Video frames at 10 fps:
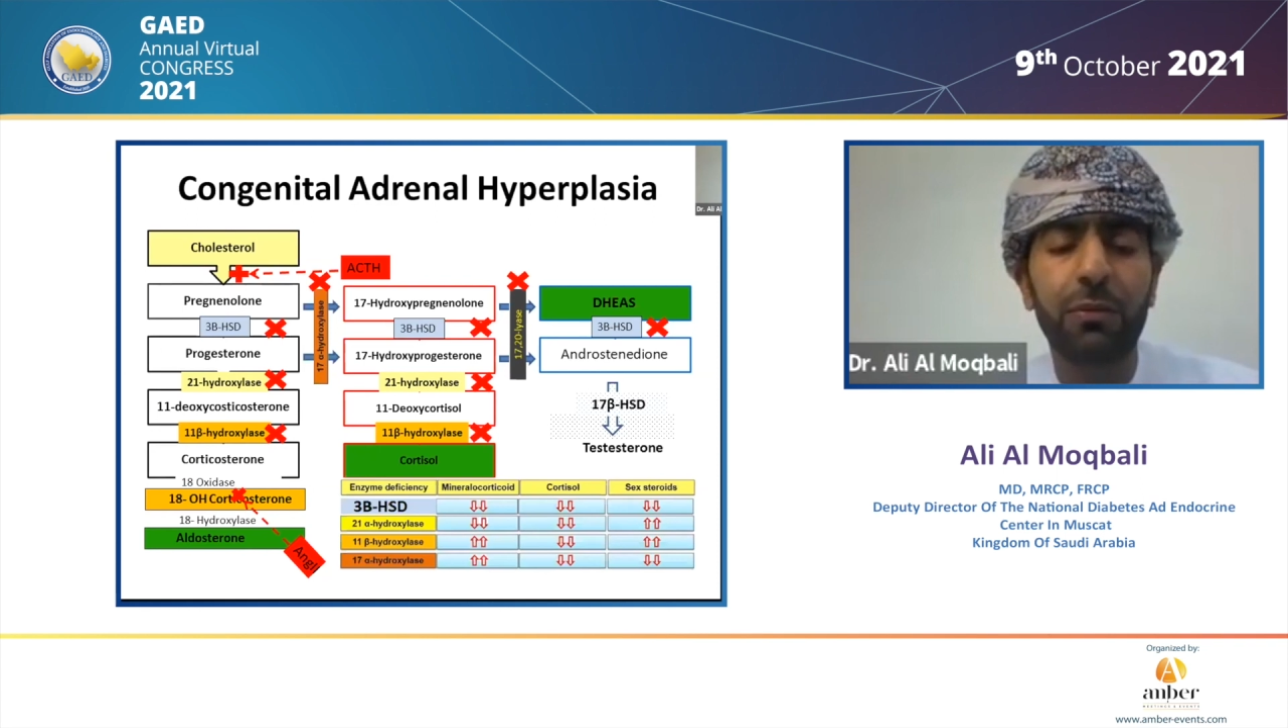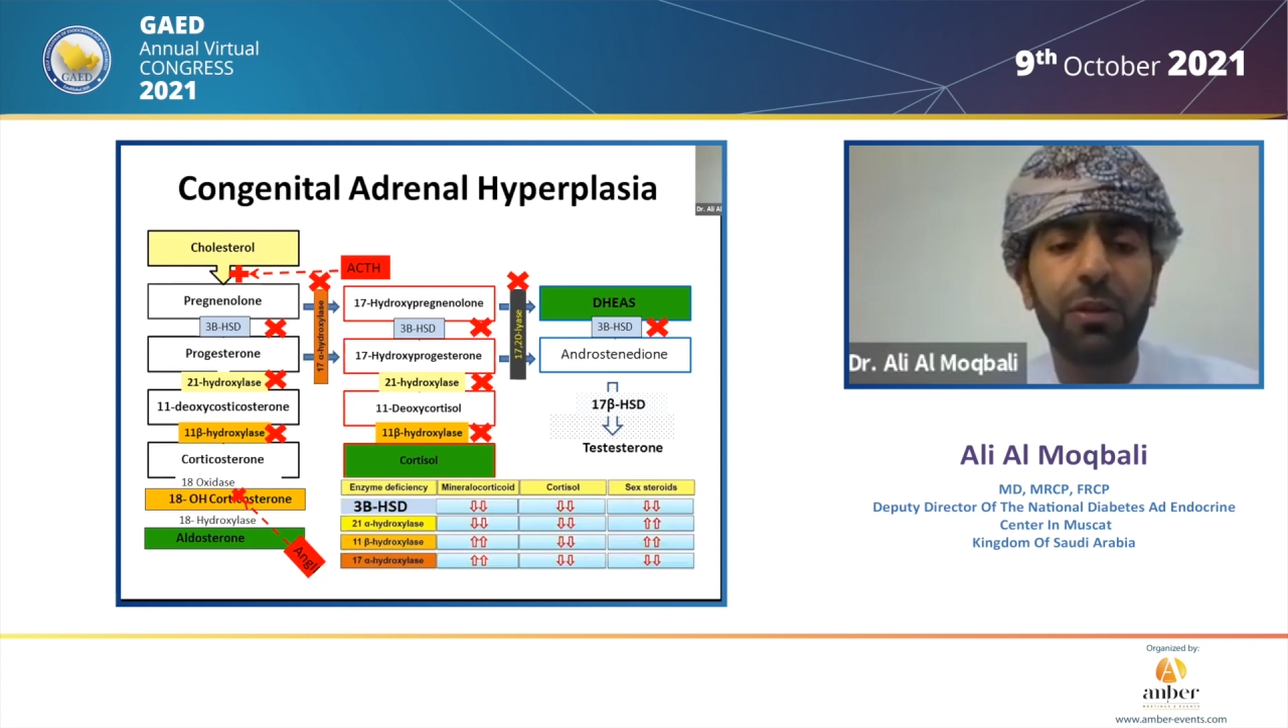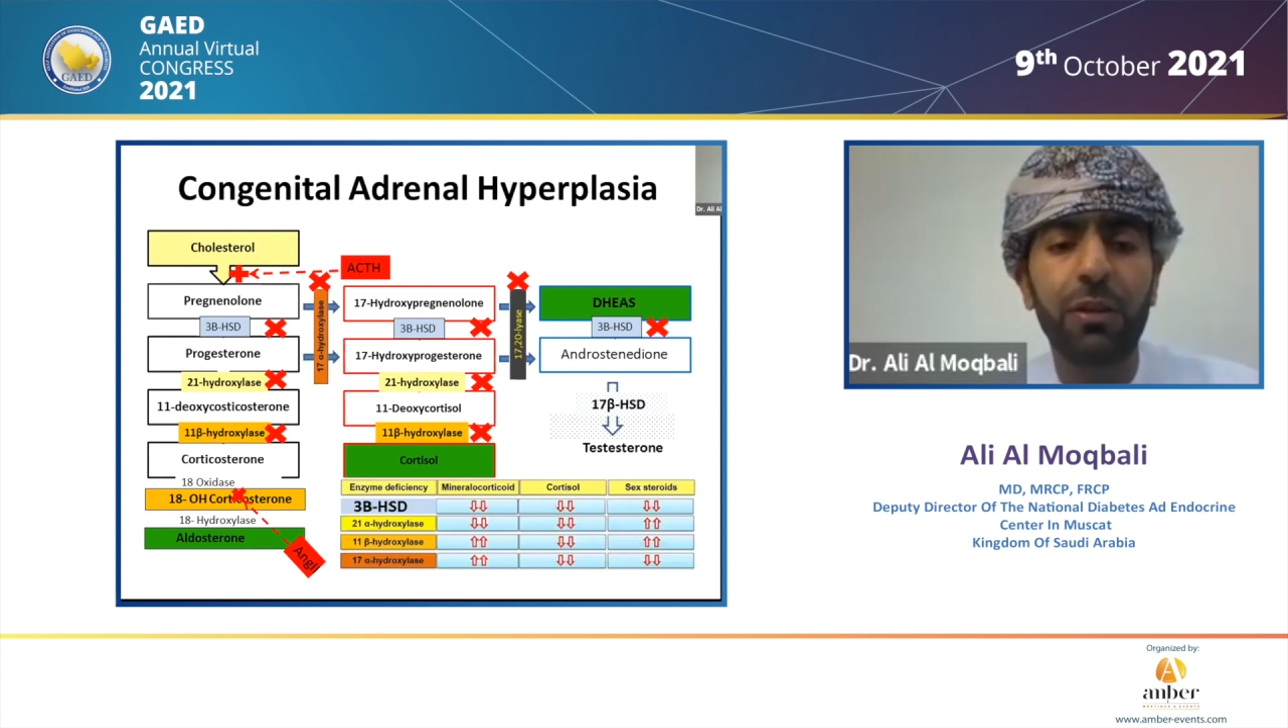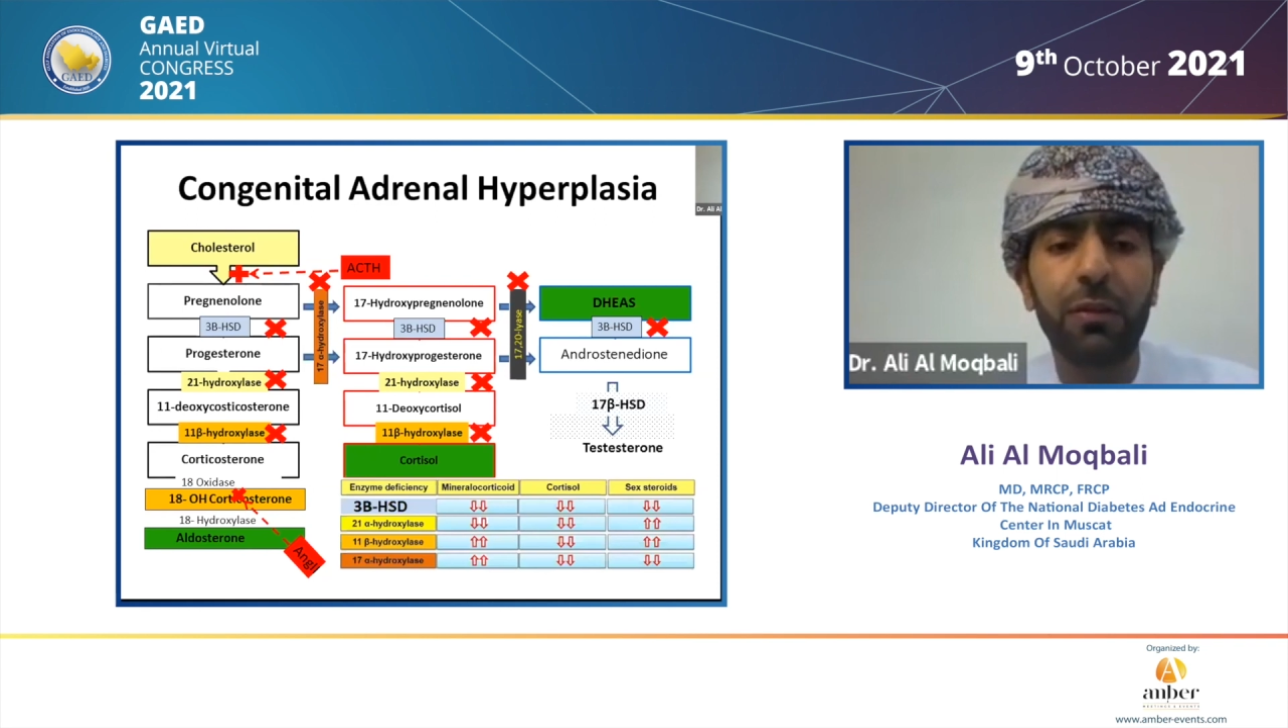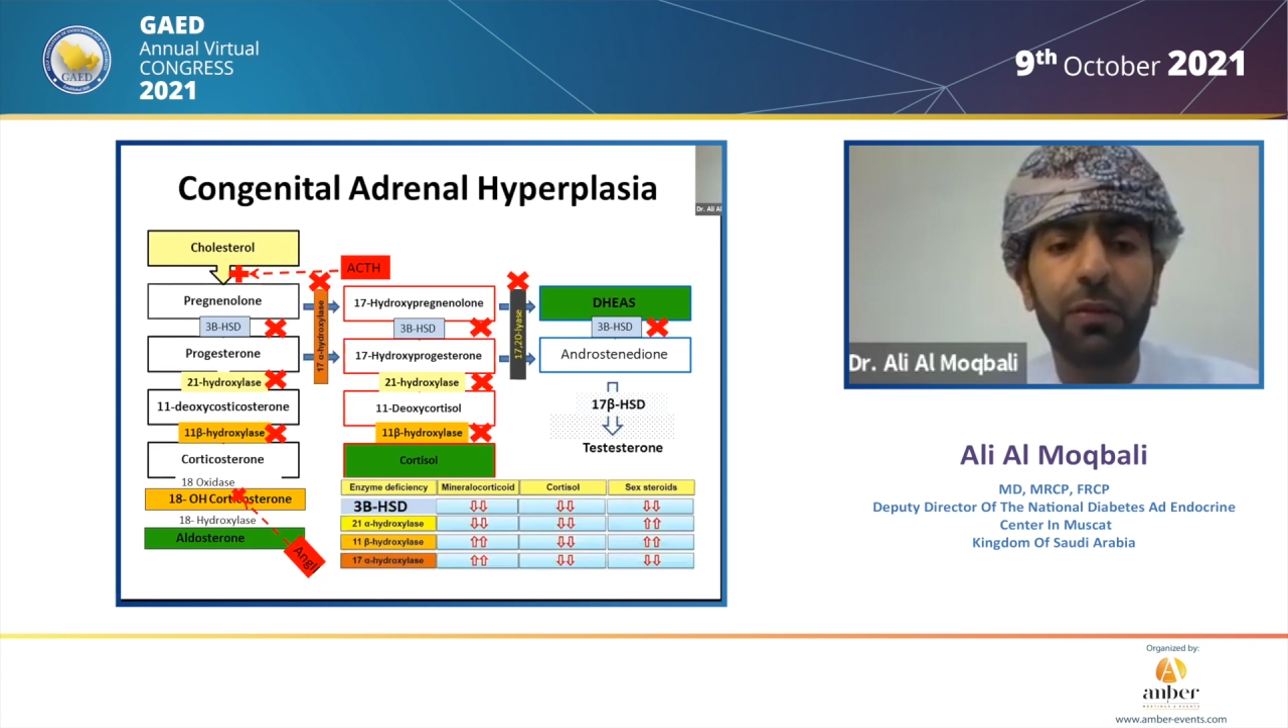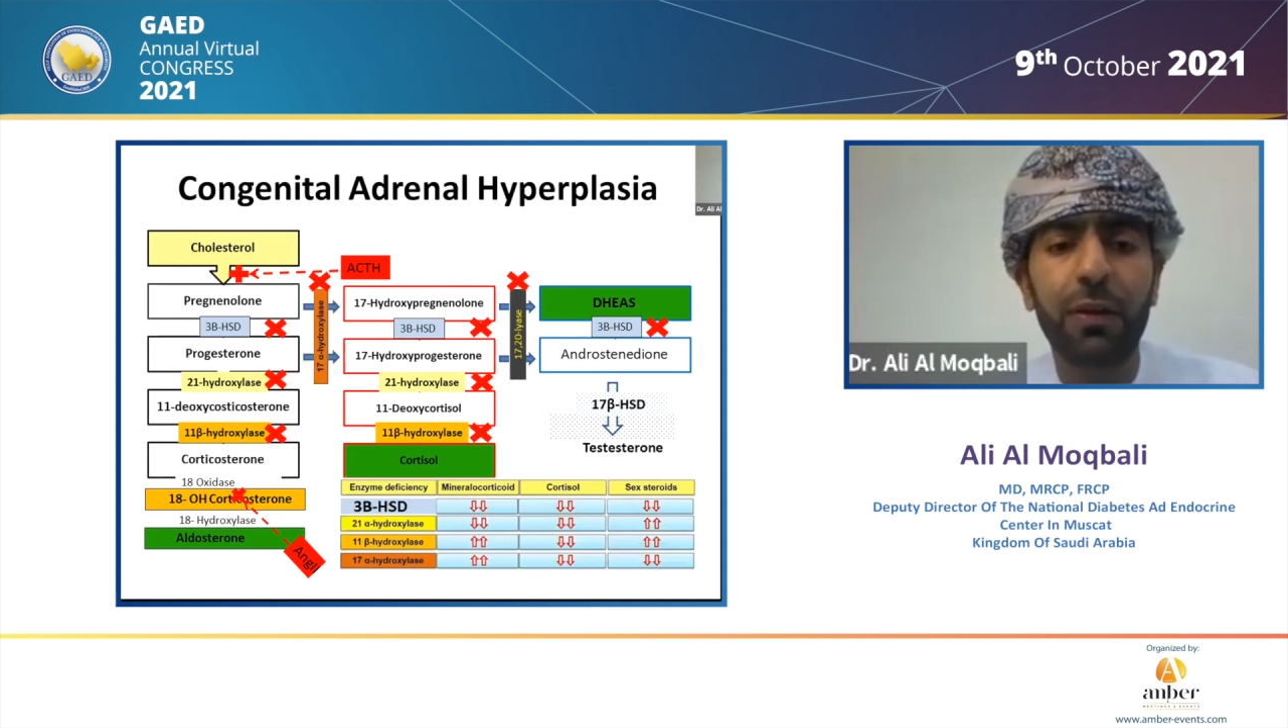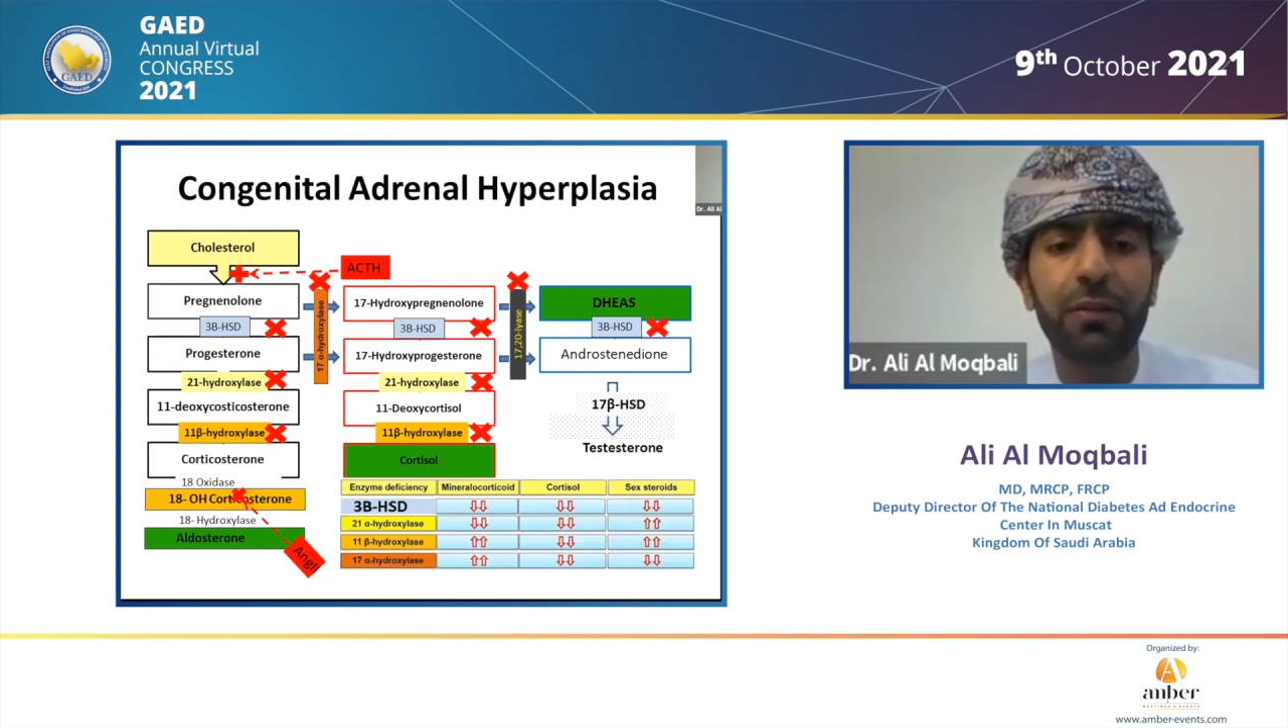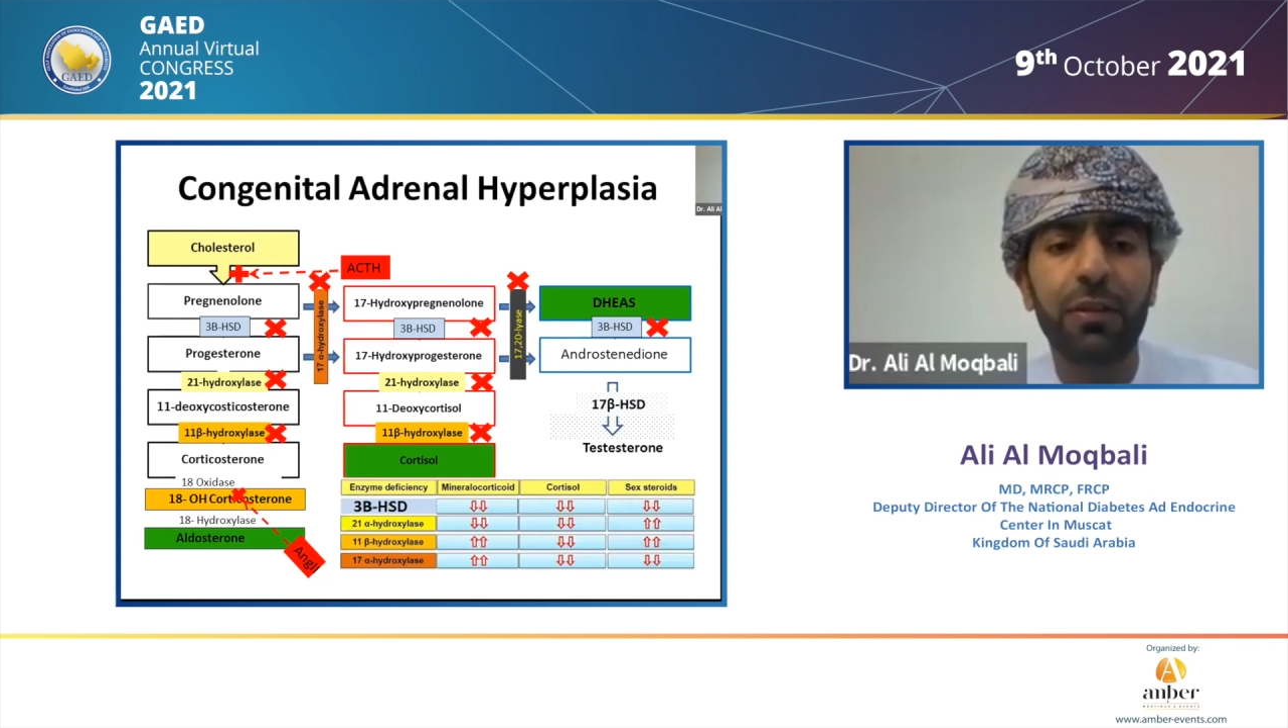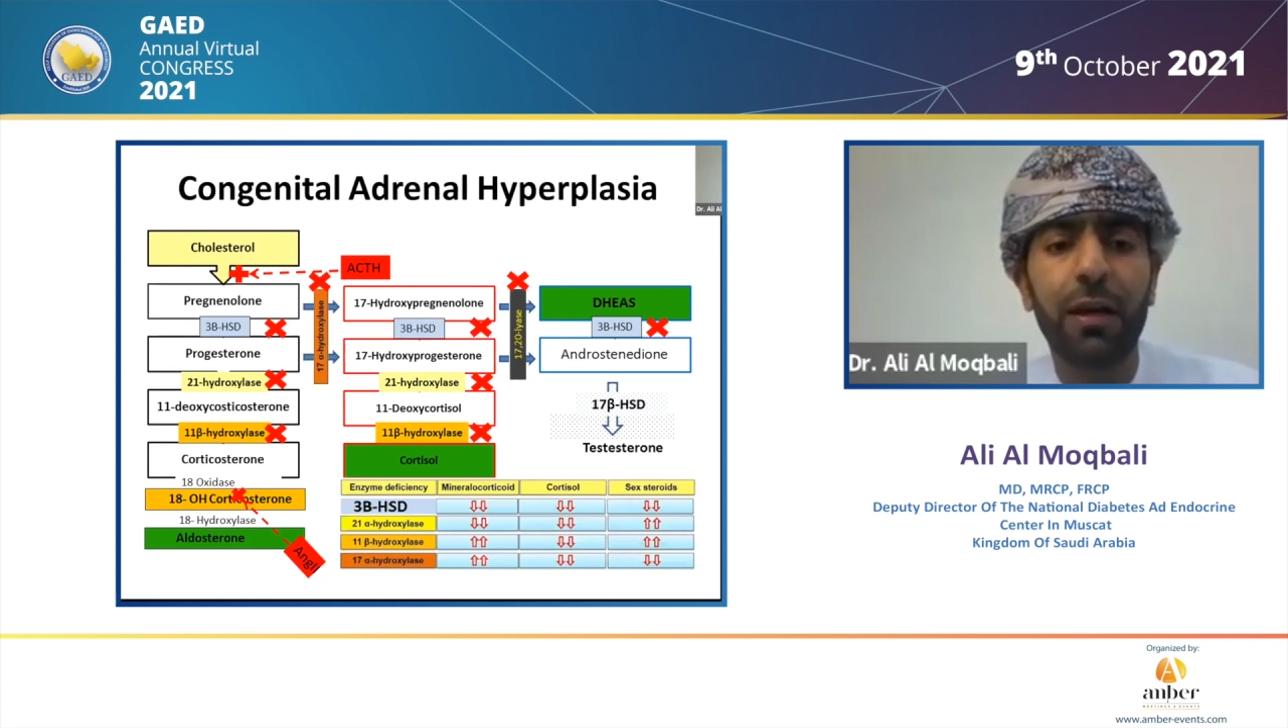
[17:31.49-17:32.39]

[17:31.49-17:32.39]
would give us